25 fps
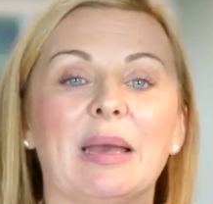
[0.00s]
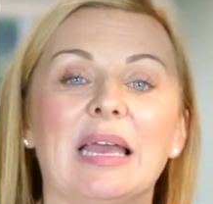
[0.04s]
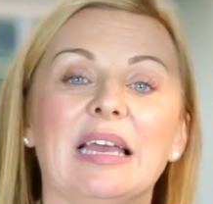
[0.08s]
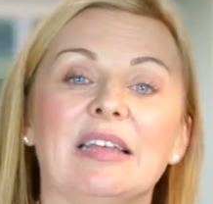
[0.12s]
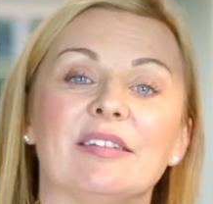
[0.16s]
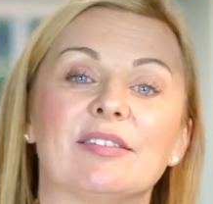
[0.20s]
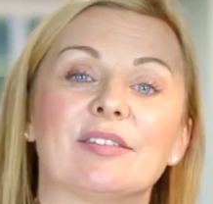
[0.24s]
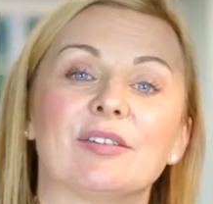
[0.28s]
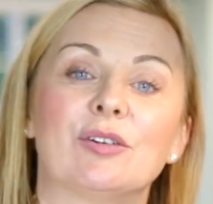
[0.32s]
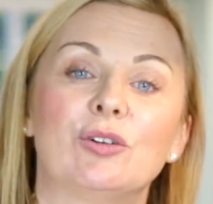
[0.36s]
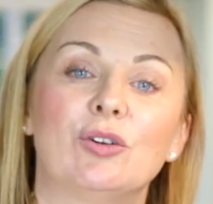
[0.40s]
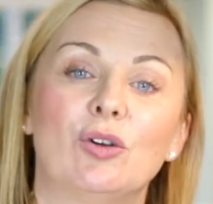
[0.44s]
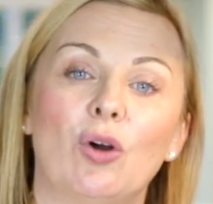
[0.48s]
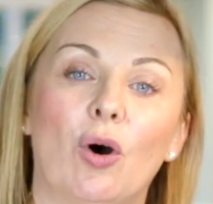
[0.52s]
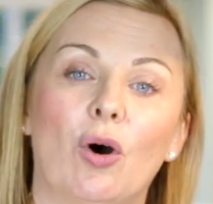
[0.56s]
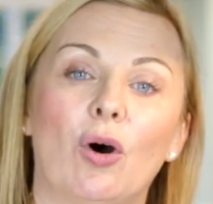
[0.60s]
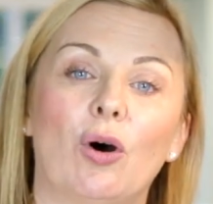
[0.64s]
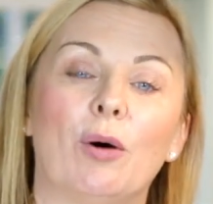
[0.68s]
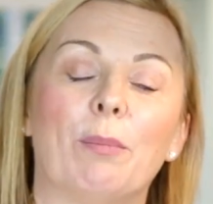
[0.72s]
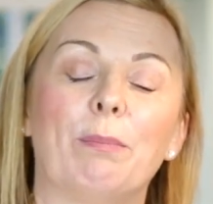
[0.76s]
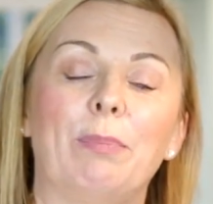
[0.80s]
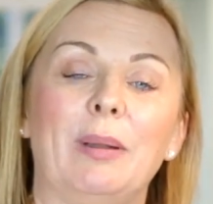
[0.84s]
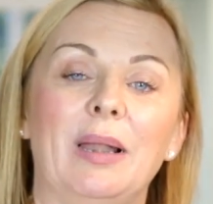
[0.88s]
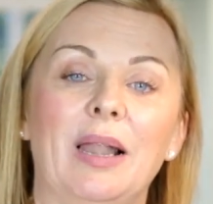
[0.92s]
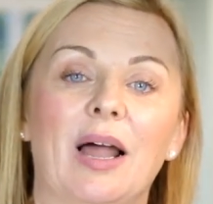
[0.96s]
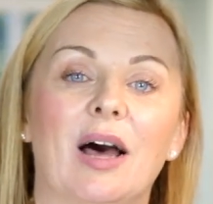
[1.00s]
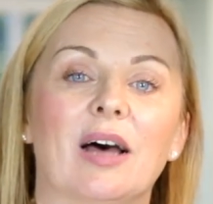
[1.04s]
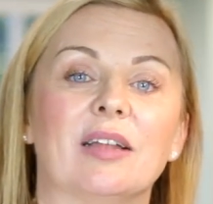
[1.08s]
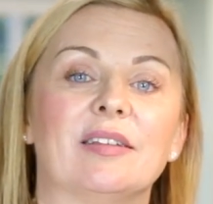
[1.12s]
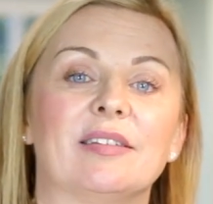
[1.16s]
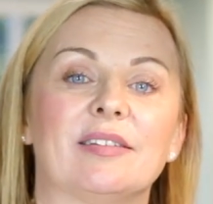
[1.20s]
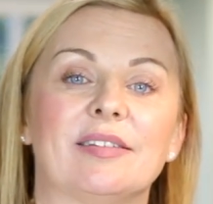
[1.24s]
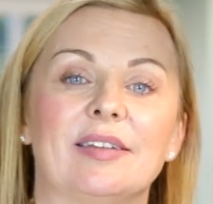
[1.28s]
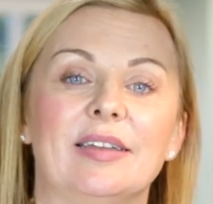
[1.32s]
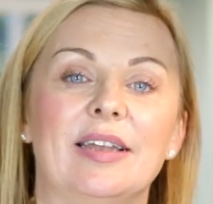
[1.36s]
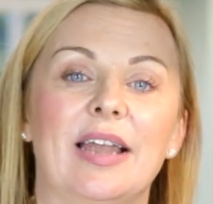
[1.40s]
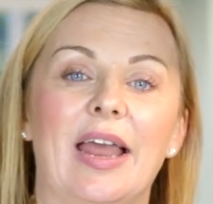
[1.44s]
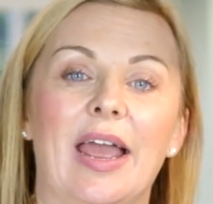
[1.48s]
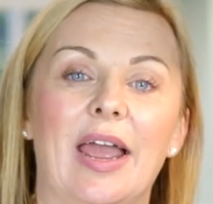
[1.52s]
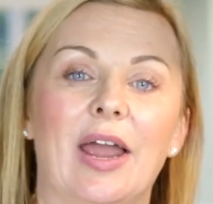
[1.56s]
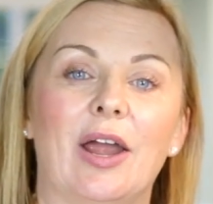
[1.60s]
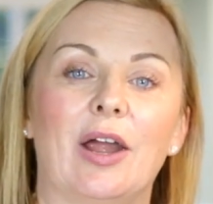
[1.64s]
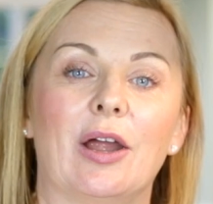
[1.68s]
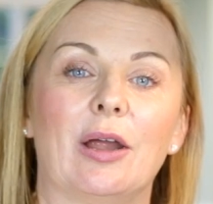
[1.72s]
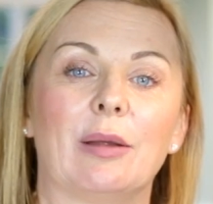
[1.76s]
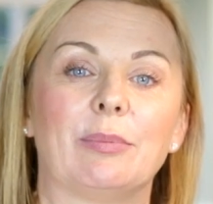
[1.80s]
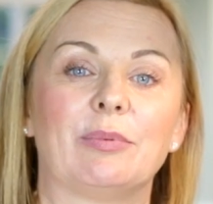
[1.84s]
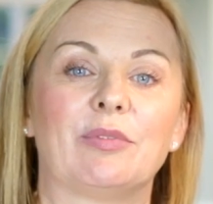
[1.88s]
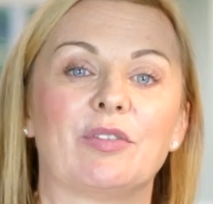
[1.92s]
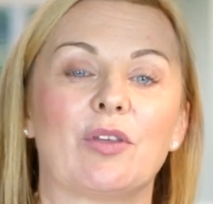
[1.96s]
It's got plants and
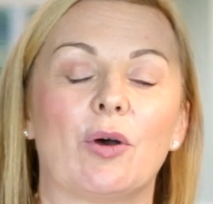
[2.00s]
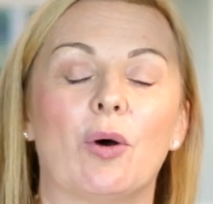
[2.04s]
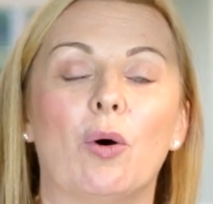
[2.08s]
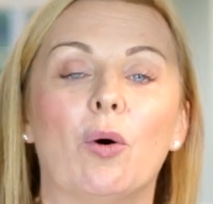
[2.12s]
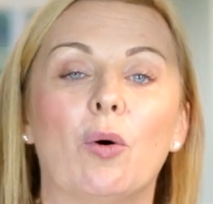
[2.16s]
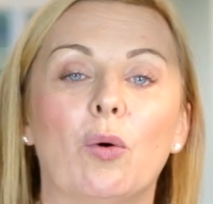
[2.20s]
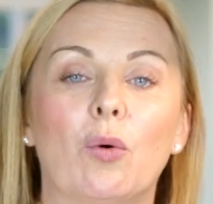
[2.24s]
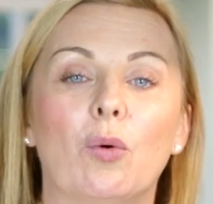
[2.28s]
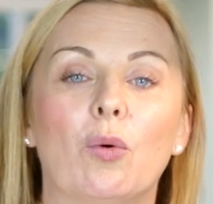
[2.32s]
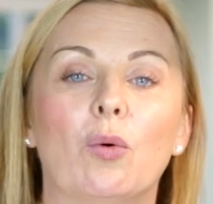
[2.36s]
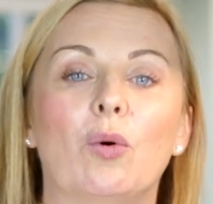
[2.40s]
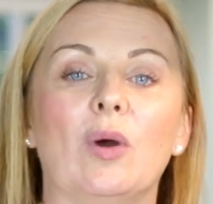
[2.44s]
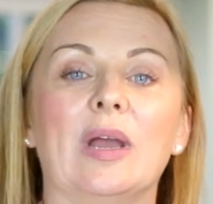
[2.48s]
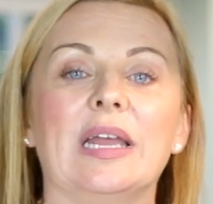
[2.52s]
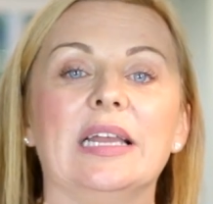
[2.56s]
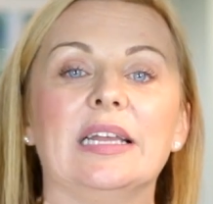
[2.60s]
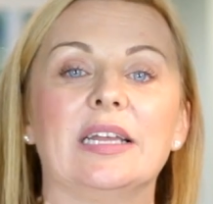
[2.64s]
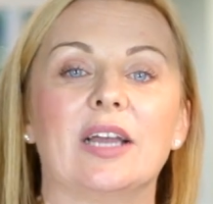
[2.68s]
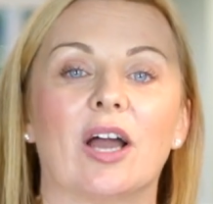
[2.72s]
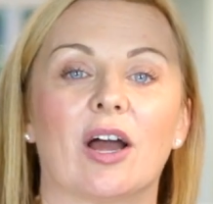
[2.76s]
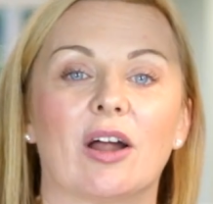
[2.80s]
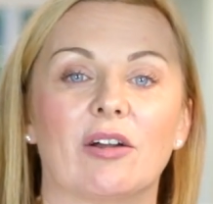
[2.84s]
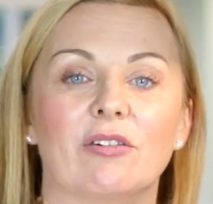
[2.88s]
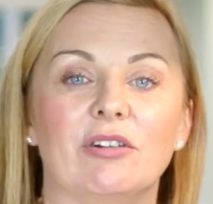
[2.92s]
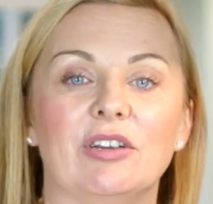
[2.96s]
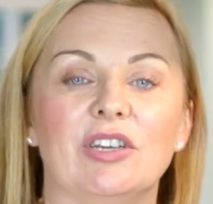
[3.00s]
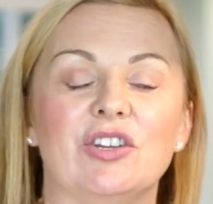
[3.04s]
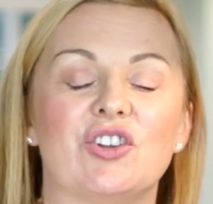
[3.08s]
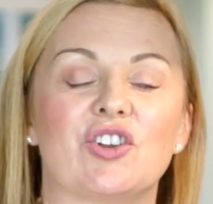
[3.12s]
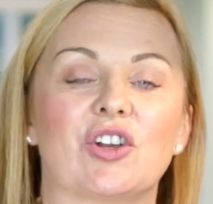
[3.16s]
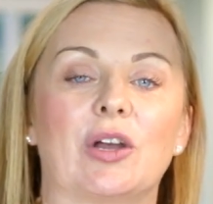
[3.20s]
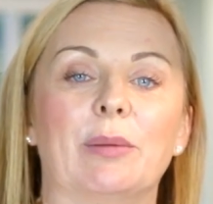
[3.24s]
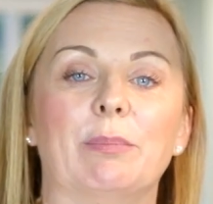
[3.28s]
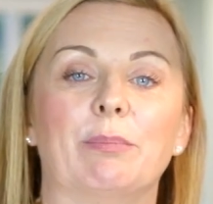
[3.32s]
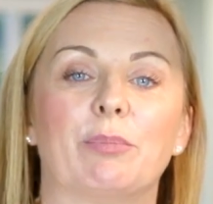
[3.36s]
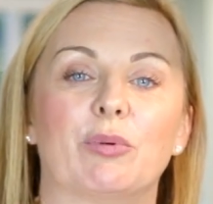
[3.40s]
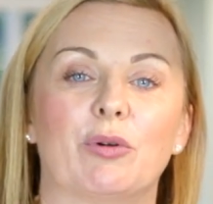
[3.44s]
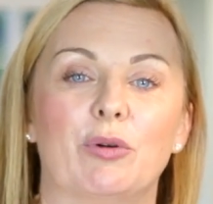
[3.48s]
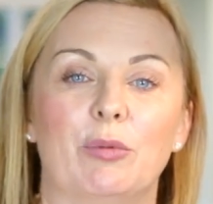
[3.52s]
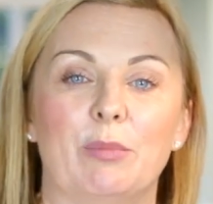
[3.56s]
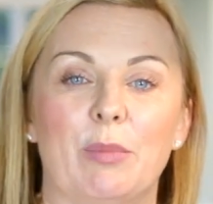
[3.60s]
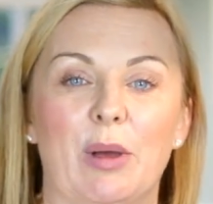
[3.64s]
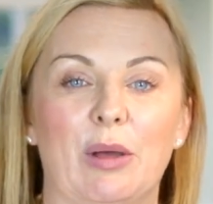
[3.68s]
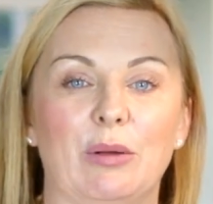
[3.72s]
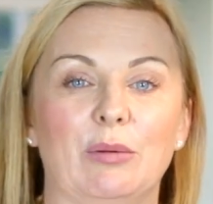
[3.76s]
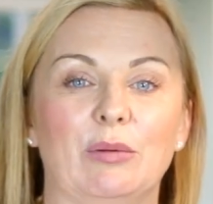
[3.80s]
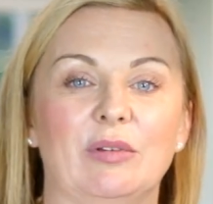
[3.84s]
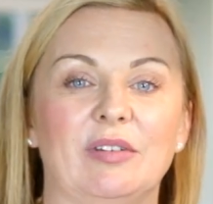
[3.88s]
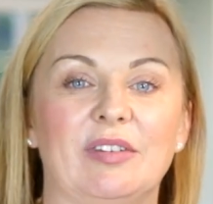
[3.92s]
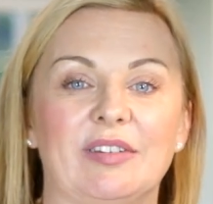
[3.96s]
herbs that all encourage and
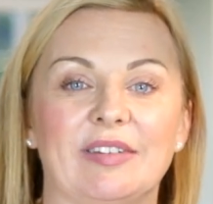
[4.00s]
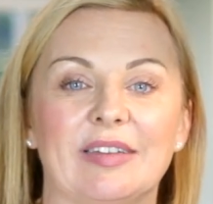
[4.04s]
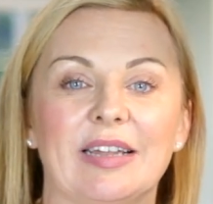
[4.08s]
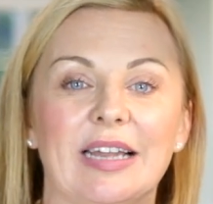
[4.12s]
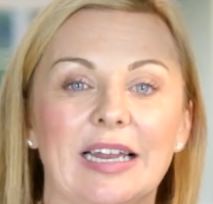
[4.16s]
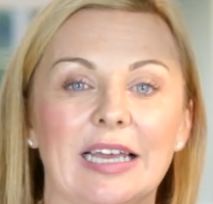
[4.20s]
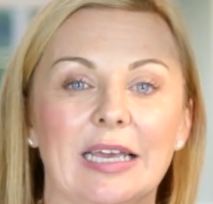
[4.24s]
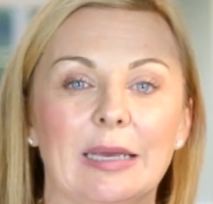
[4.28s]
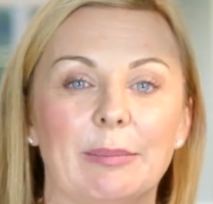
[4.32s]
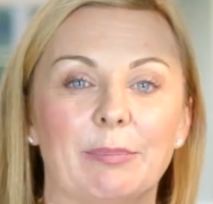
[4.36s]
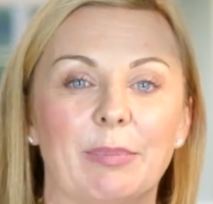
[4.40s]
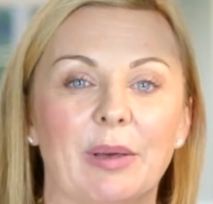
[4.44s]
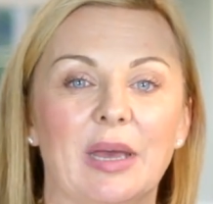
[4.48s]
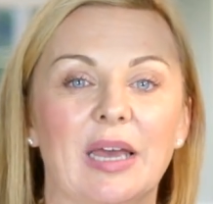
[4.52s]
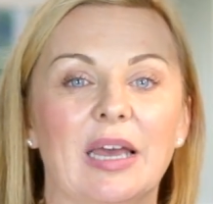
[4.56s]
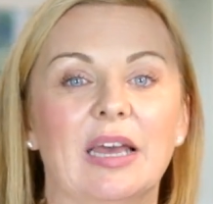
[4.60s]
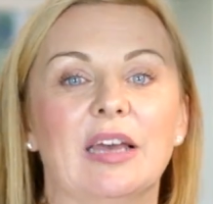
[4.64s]
promote sleep.